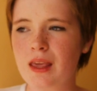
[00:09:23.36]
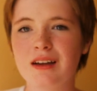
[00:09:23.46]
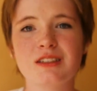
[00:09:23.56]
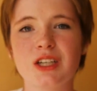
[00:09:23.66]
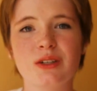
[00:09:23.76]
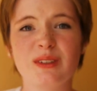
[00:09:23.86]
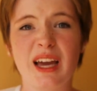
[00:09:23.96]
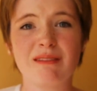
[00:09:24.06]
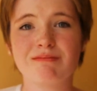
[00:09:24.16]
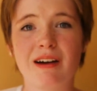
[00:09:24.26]
So
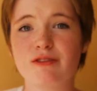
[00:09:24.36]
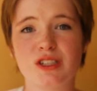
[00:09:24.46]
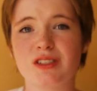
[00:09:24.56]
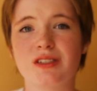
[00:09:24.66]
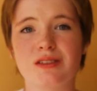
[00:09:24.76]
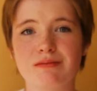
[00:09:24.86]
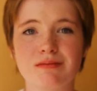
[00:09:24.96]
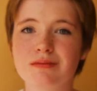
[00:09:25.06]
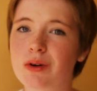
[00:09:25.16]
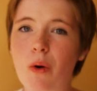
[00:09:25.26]
yeah, I've just
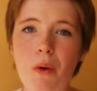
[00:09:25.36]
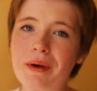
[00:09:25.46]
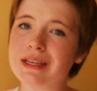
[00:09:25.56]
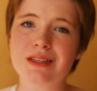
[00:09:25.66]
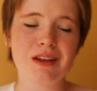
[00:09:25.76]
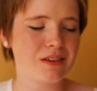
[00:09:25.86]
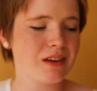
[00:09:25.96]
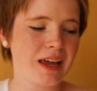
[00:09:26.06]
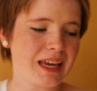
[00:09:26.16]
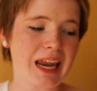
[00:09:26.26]
always
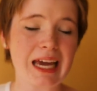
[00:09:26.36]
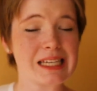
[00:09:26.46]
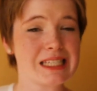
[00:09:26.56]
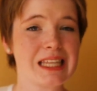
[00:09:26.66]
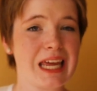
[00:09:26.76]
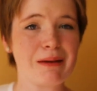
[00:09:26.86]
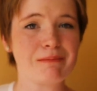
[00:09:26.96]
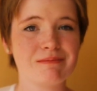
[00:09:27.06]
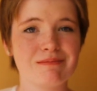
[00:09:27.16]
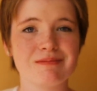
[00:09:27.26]
liked the
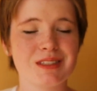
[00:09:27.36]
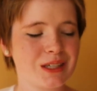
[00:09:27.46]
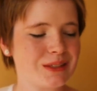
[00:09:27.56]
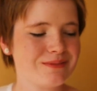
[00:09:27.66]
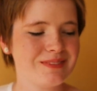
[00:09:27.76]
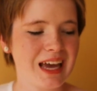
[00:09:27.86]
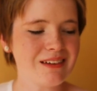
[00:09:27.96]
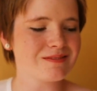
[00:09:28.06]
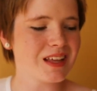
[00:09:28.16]
name. So yeah.